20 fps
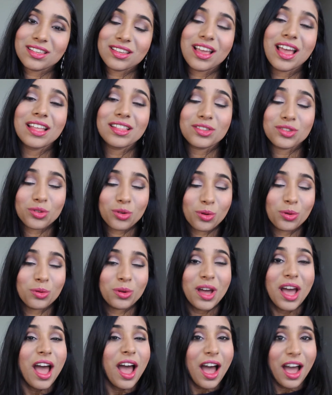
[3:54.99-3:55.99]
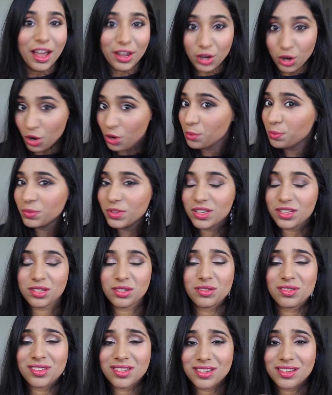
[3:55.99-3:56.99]
And so I hope
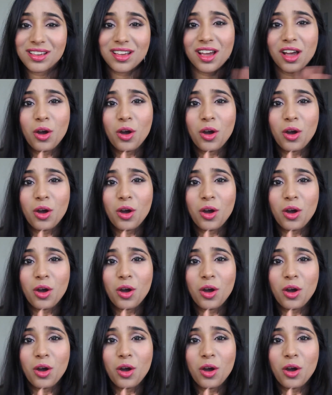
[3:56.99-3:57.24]
this